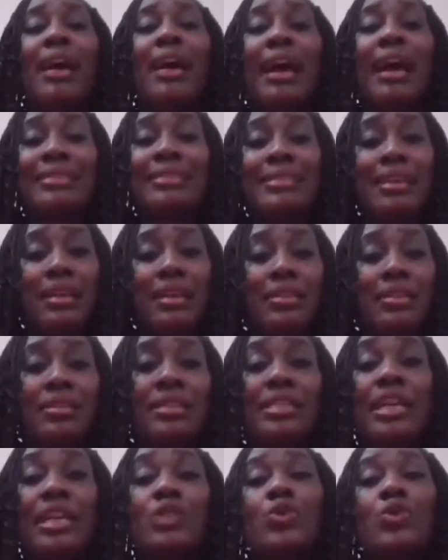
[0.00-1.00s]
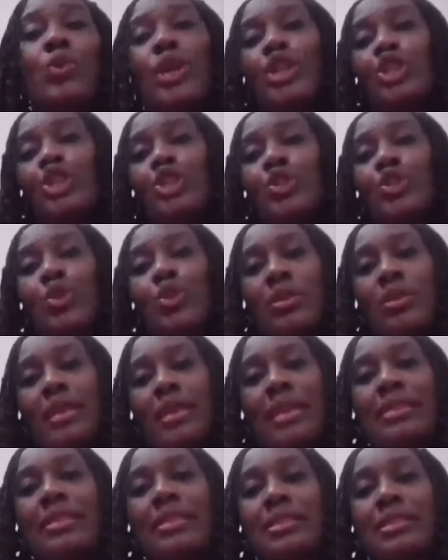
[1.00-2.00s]
and tell the teacher to ensure
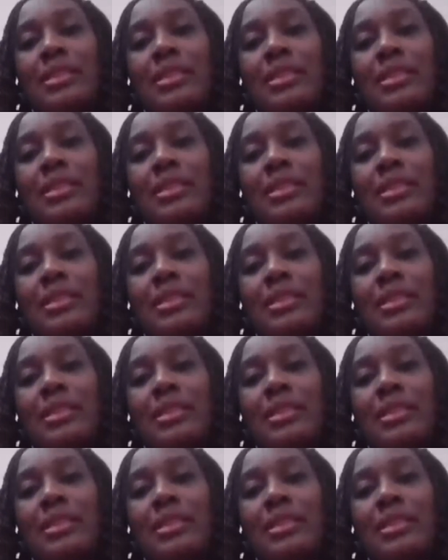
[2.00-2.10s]
that this